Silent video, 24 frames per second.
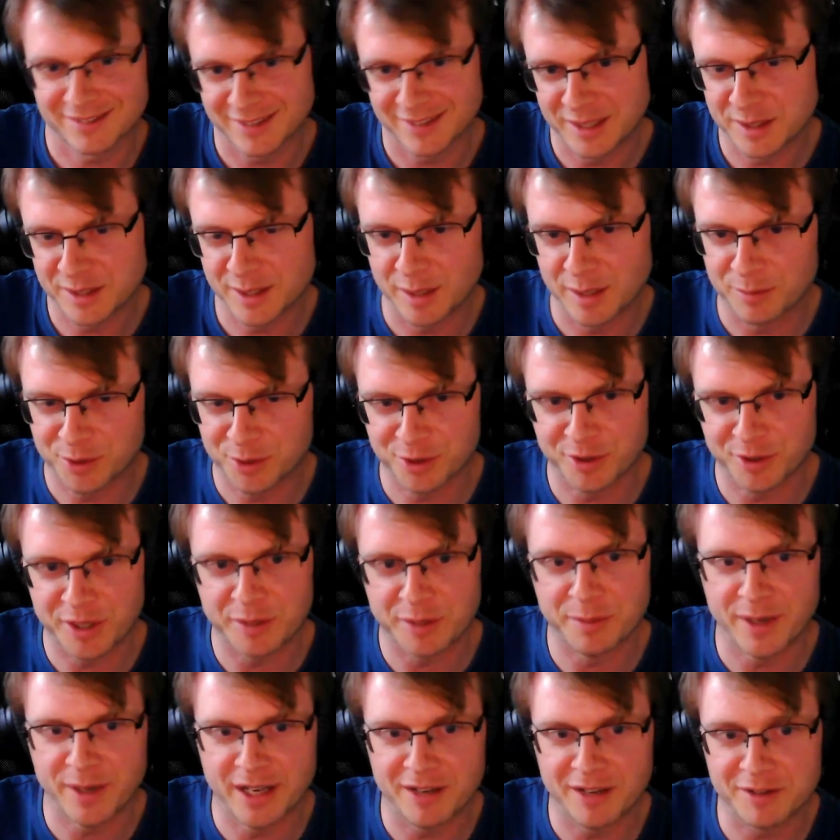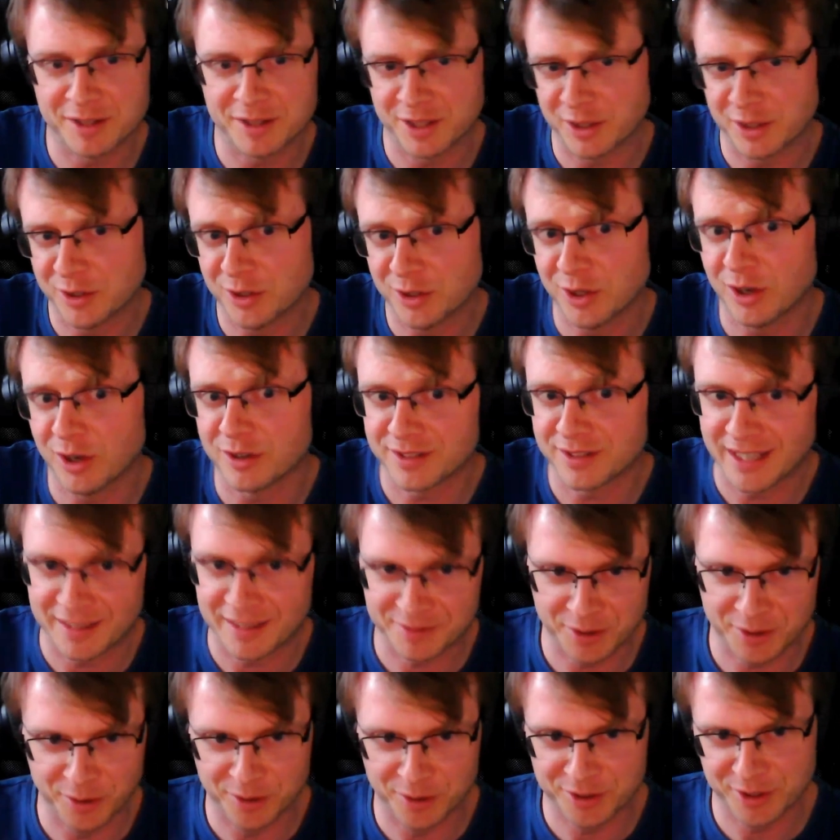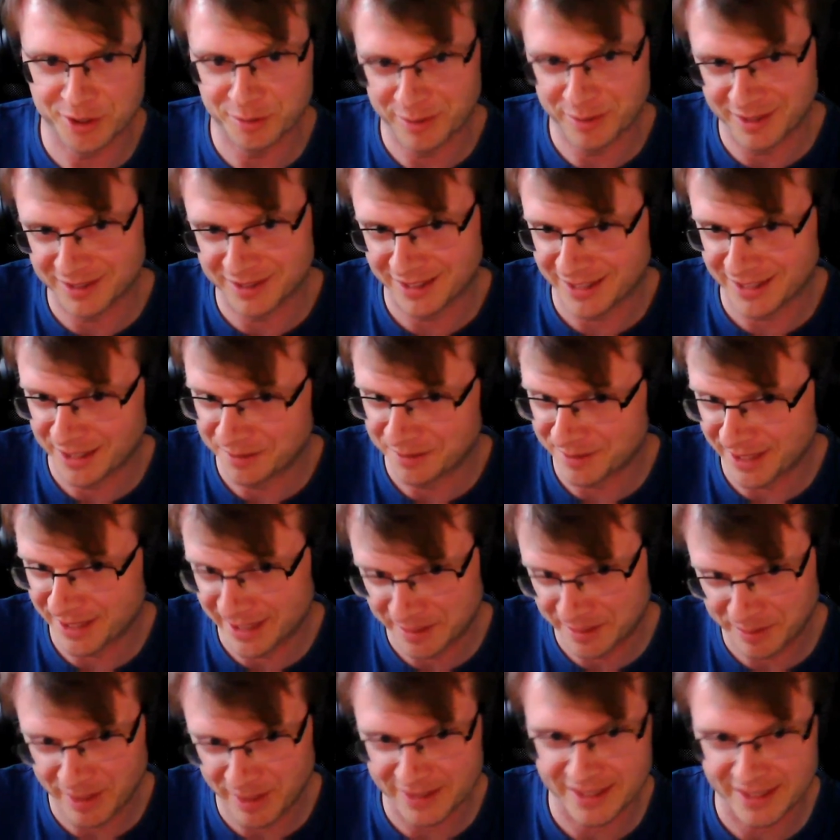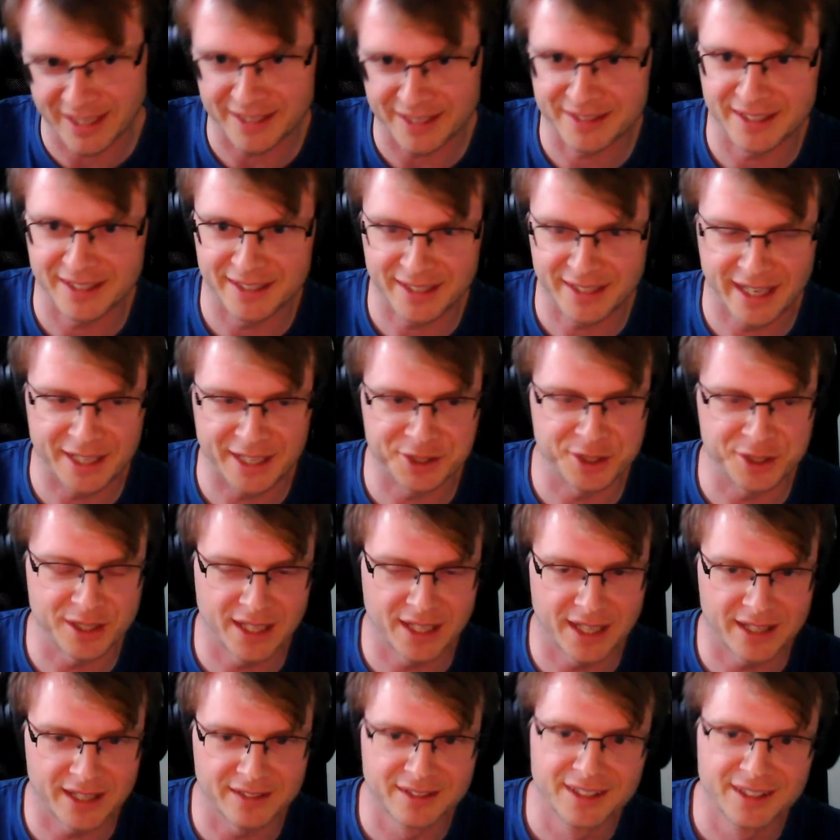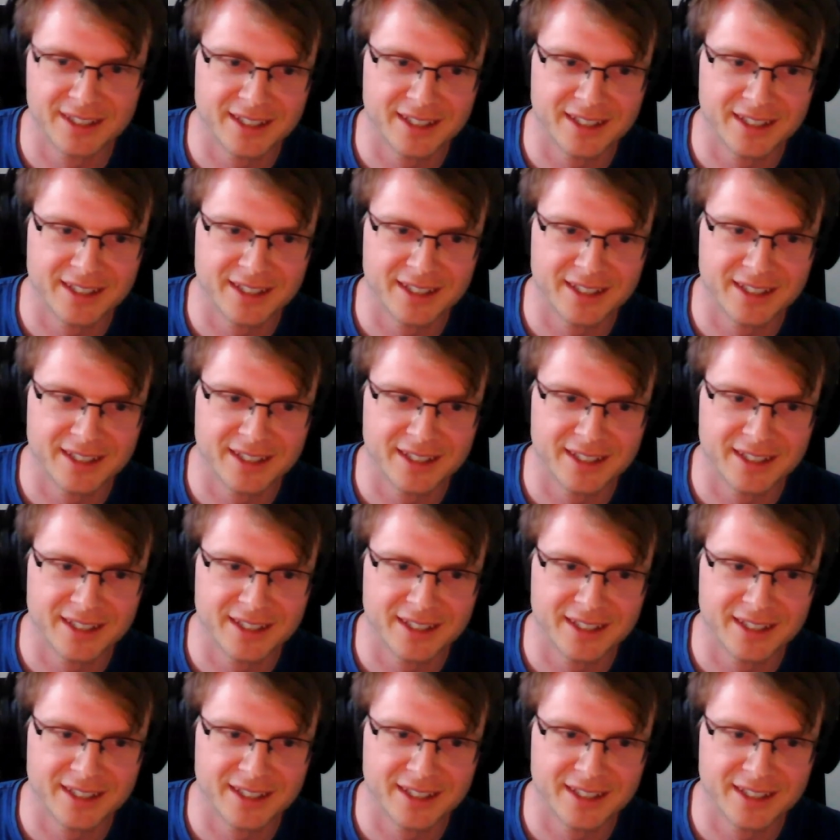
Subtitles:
interpreter or compiler is to not have to also build a kind of database access caching layer.